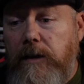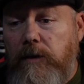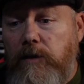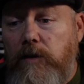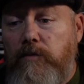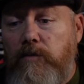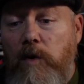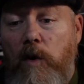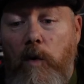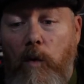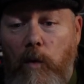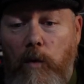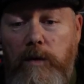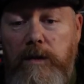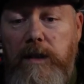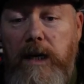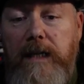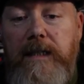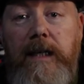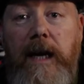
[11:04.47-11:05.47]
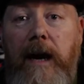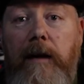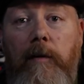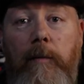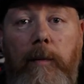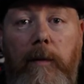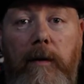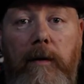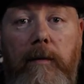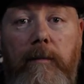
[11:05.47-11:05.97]
the, the roads are
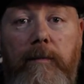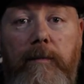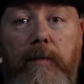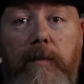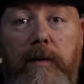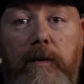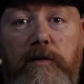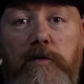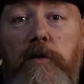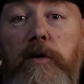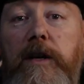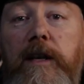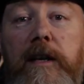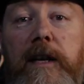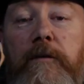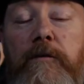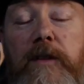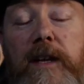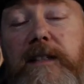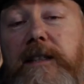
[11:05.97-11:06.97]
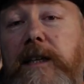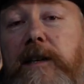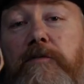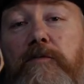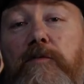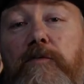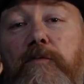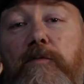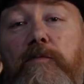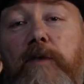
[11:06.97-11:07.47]
terrible. So if they
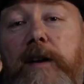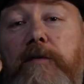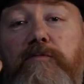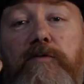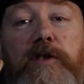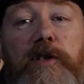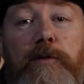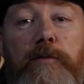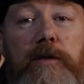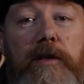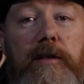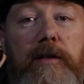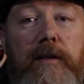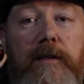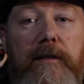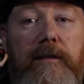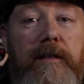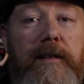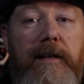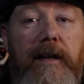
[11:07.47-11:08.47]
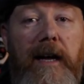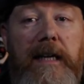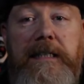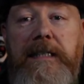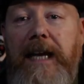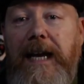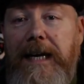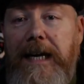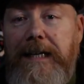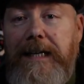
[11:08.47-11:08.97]
did introduce a
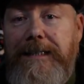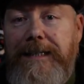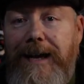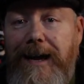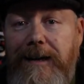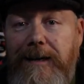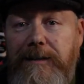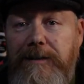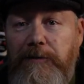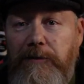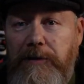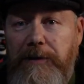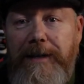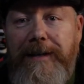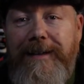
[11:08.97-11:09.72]
tyre tax or a,